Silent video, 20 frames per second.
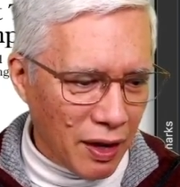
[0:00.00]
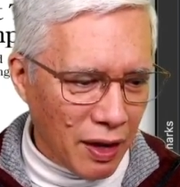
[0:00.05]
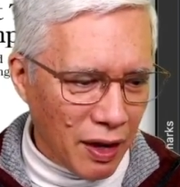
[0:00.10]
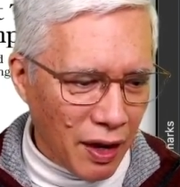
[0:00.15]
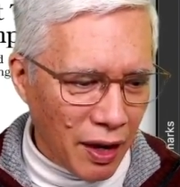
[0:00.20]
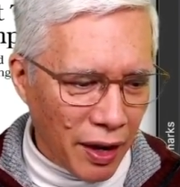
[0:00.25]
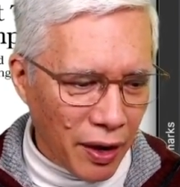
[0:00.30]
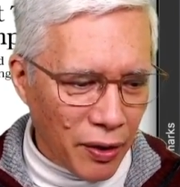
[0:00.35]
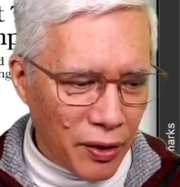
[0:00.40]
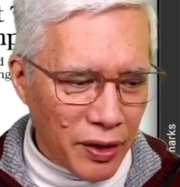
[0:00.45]

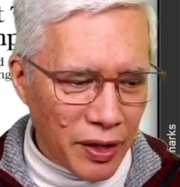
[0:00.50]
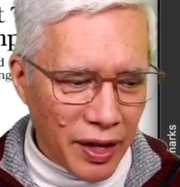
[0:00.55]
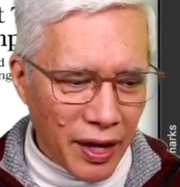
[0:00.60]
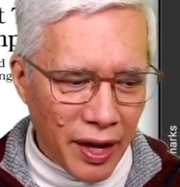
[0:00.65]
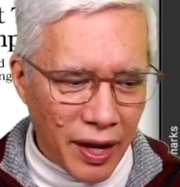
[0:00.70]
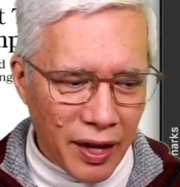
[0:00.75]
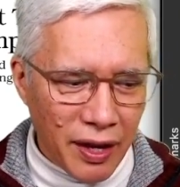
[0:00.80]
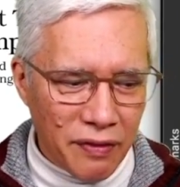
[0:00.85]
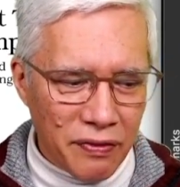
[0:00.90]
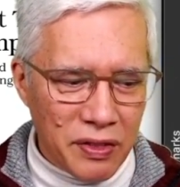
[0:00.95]
I already
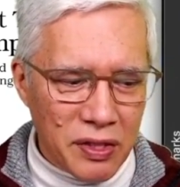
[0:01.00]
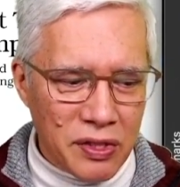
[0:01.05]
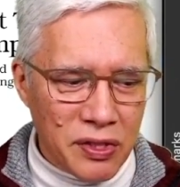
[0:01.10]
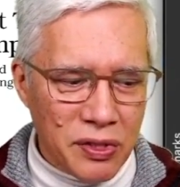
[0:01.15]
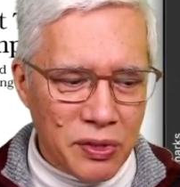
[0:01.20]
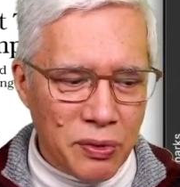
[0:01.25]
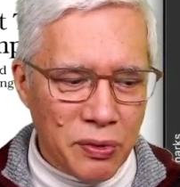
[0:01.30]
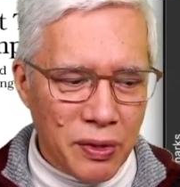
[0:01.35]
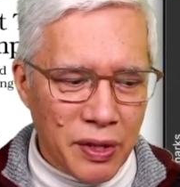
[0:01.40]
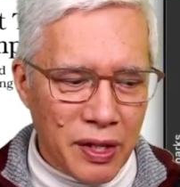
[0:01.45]
have this
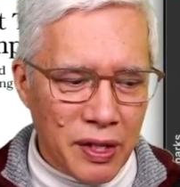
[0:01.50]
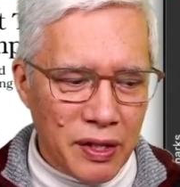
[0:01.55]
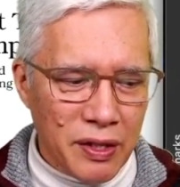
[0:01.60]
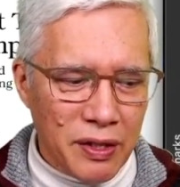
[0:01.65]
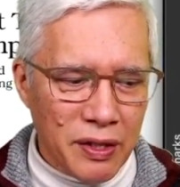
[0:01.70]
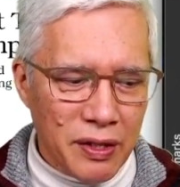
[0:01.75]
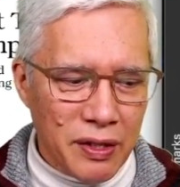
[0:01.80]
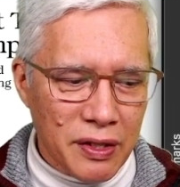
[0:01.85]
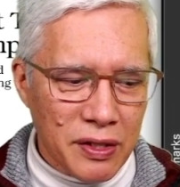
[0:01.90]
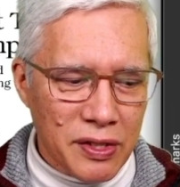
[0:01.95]
screen
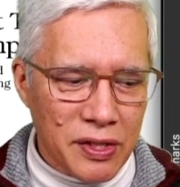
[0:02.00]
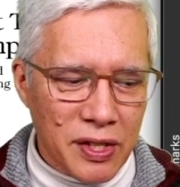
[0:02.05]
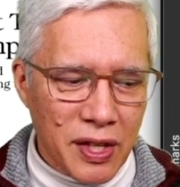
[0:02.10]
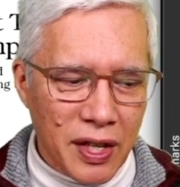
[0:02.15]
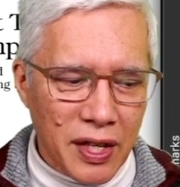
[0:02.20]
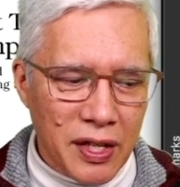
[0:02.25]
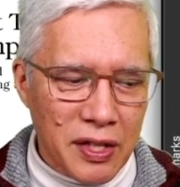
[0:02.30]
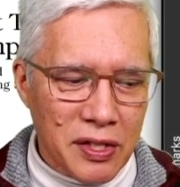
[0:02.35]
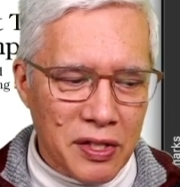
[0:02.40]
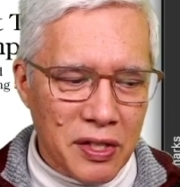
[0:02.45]

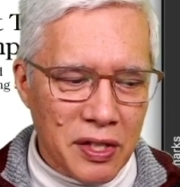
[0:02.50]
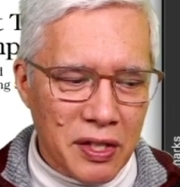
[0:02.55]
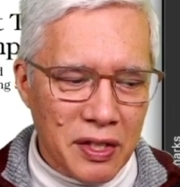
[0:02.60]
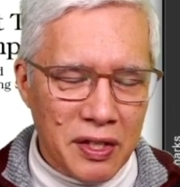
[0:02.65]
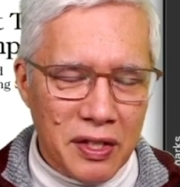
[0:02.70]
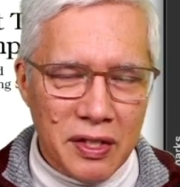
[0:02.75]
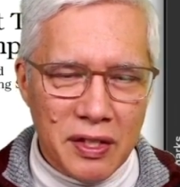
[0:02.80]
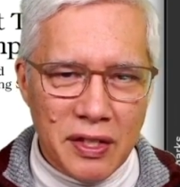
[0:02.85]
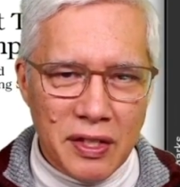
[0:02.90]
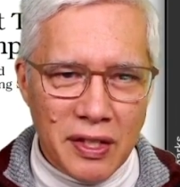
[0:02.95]
sized
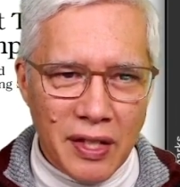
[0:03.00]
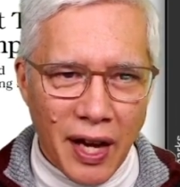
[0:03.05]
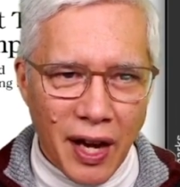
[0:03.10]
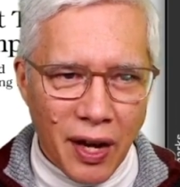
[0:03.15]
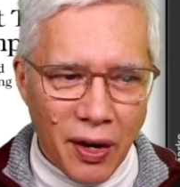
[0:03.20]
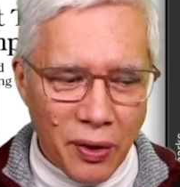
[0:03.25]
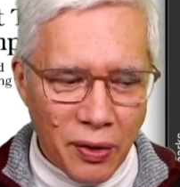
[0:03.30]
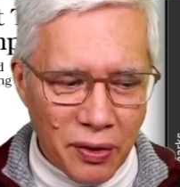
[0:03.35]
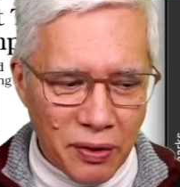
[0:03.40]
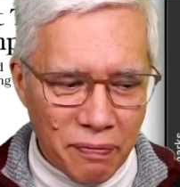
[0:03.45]

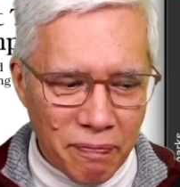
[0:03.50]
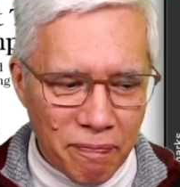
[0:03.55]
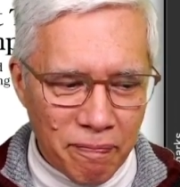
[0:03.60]
down